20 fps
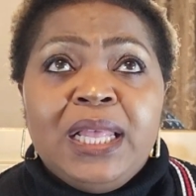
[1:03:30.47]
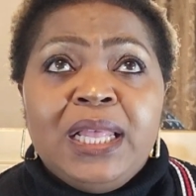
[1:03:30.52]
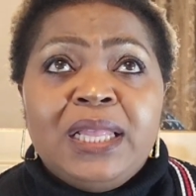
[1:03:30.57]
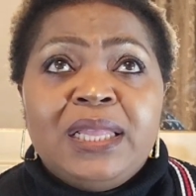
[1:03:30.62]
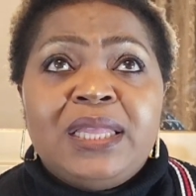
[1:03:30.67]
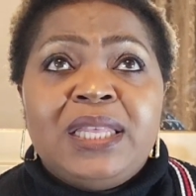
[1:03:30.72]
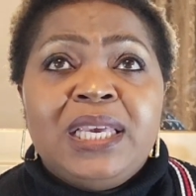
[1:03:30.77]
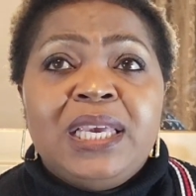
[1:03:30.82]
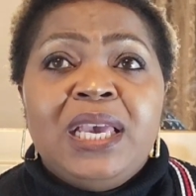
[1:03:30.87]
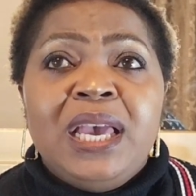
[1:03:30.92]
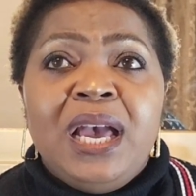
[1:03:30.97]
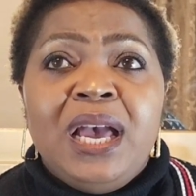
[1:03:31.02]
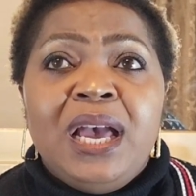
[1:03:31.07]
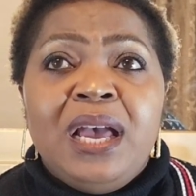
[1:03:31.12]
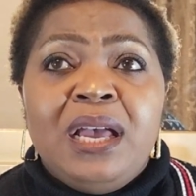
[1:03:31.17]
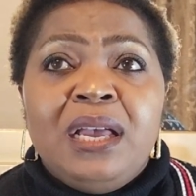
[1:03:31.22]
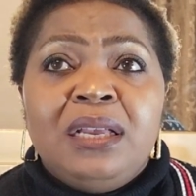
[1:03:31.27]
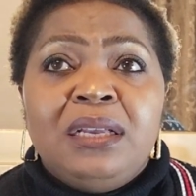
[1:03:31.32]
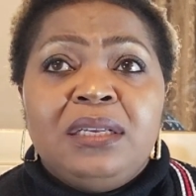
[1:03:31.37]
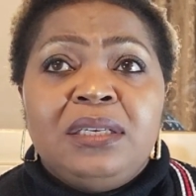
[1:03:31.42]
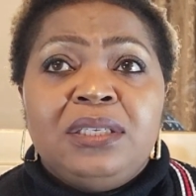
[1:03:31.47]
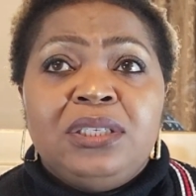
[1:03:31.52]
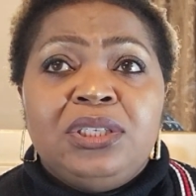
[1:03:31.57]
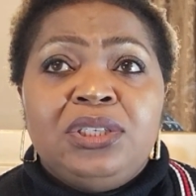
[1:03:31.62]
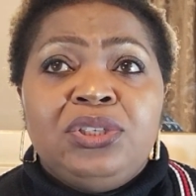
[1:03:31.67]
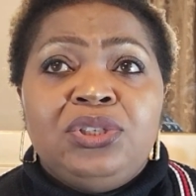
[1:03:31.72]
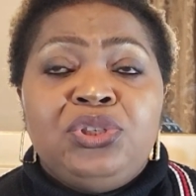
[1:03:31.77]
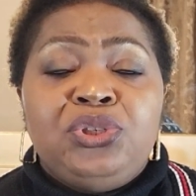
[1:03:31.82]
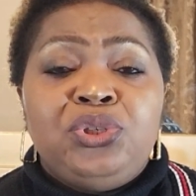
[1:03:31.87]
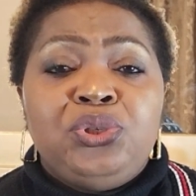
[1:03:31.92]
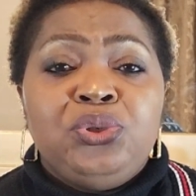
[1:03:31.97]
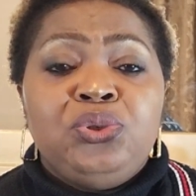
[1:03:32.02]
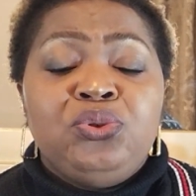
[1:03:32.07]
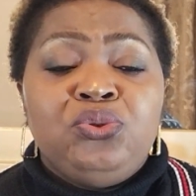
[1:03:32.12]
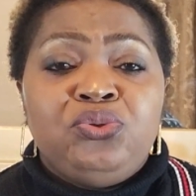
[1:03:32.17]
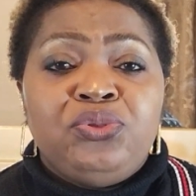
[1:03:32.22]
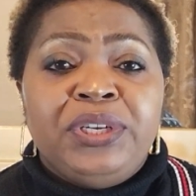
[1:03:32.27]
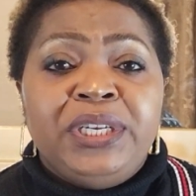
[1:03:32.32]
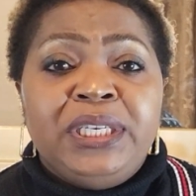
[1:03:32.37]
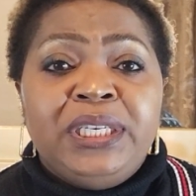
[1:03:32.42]
They are
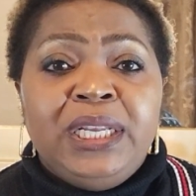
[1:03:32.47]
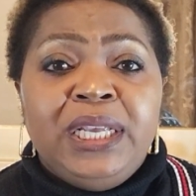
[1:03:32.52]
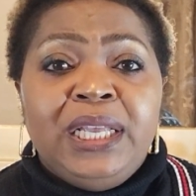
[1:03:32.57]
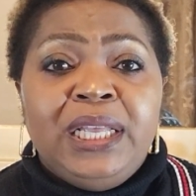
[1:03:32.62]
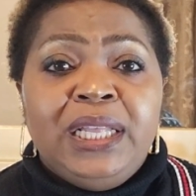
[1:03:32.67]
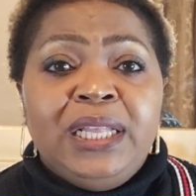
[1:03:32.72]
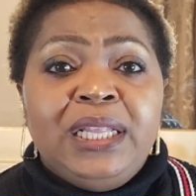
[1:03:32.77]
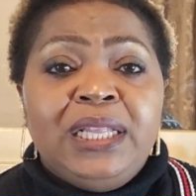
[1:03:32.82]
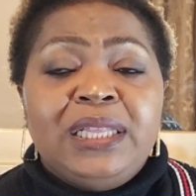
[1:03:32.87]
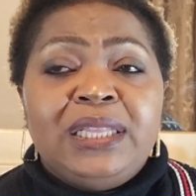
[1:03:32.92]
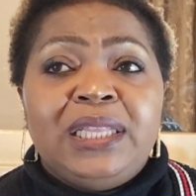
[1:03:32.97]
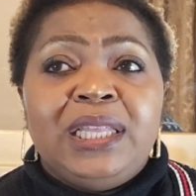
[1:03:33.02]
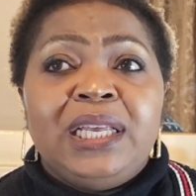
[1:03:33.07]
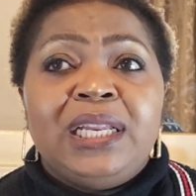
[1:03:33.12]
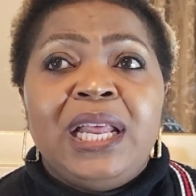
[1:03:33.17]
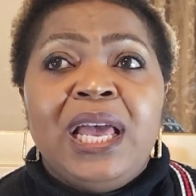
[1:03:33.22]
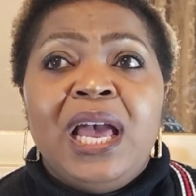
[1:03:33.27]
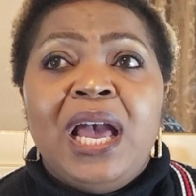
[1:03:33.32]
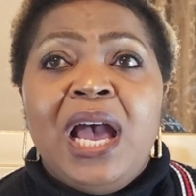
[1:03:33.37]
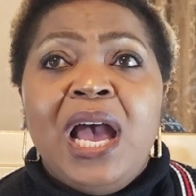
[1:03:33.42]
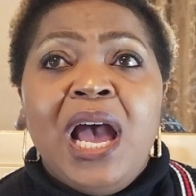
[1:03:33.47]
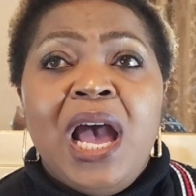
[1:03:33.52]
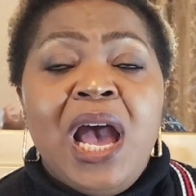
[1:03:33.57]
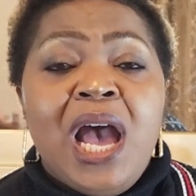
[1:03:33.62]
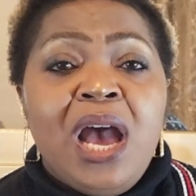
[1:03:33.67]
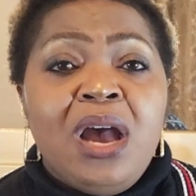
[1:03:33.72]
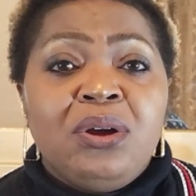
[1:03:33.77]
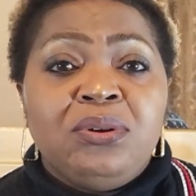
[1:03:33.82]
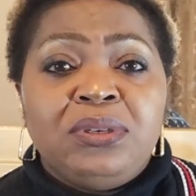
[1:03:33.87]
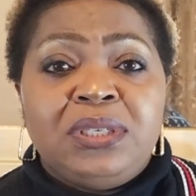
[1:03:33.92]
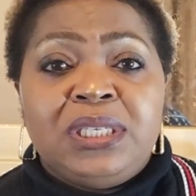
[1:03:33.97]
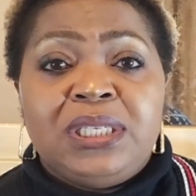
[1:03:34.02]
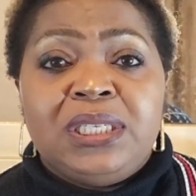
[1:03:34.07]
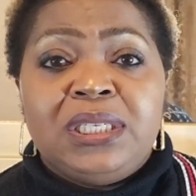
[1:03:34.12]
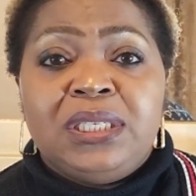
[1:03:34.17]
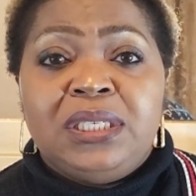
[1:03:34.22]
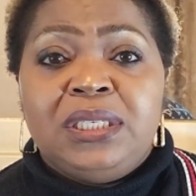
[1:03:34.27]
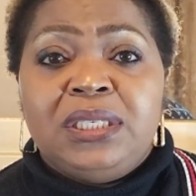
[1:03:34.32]
children that are out